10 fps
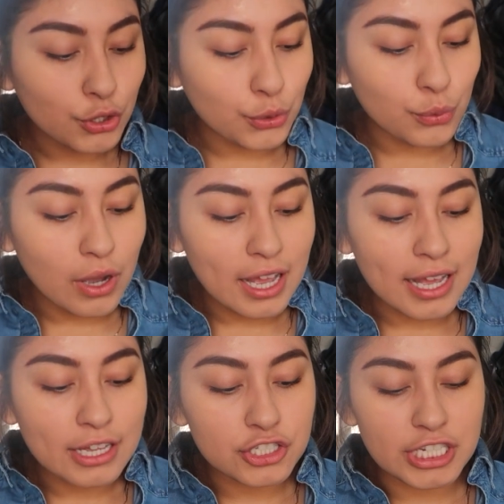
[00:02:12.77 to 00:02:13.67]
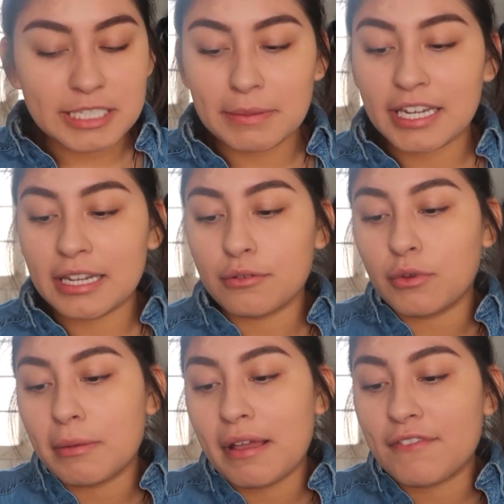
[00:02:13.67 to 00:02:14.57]
who she's been in
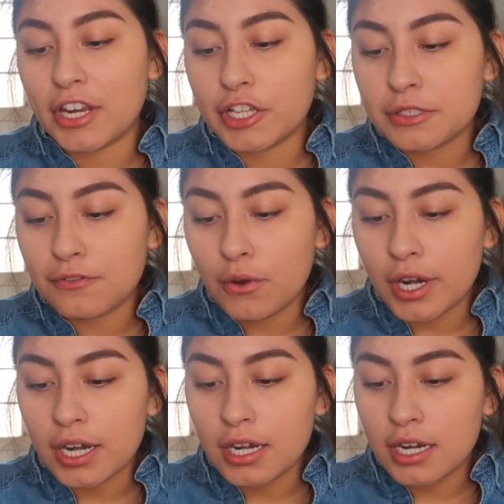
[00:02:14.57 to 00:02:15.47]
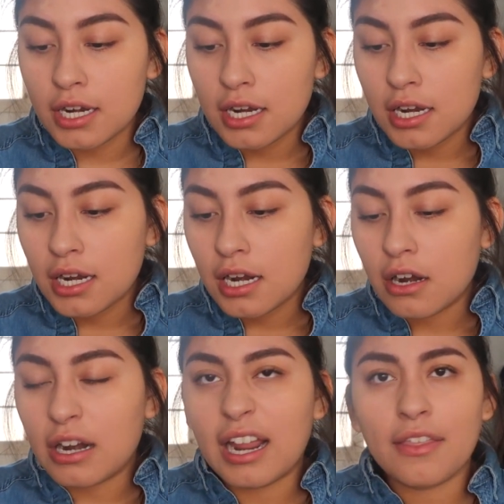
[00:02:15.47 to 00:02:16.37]
one of my videos before,
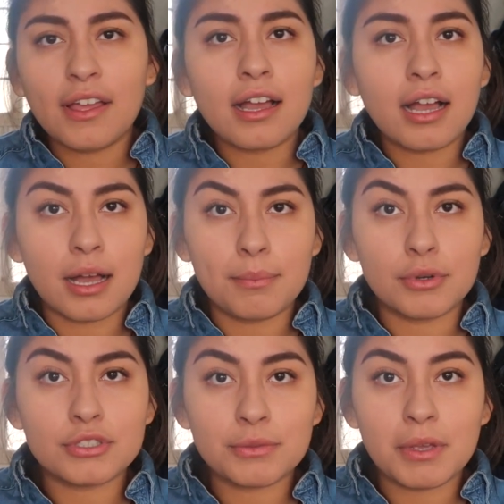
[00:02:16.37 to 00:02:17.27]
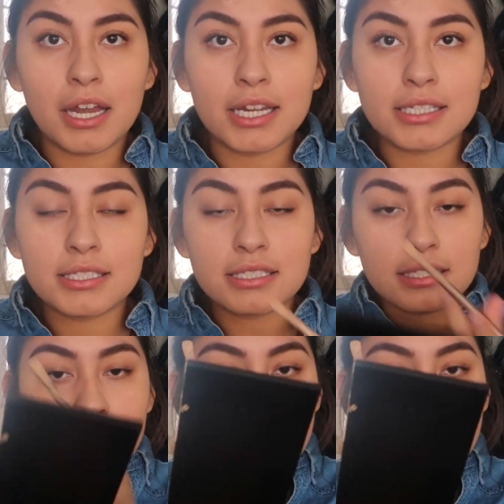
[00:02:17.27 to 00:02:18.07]
I think a couple to be honest,